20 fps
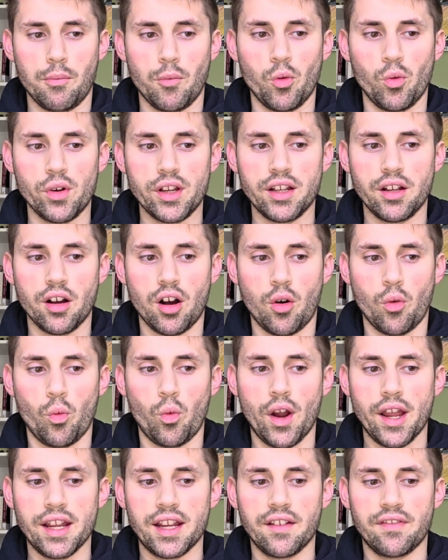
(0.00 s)
we
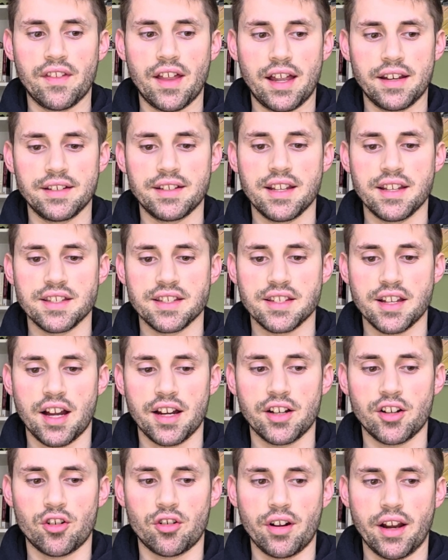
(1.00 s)
awaken that
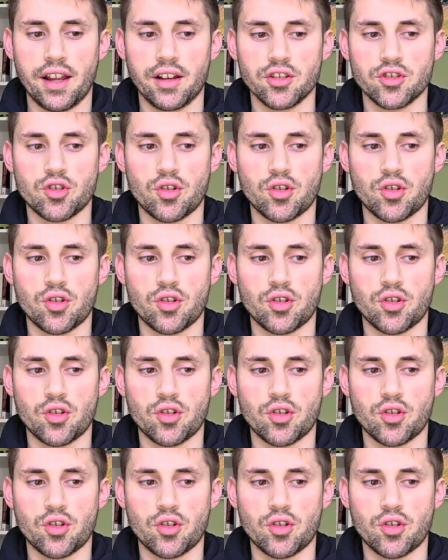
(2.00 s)
desire and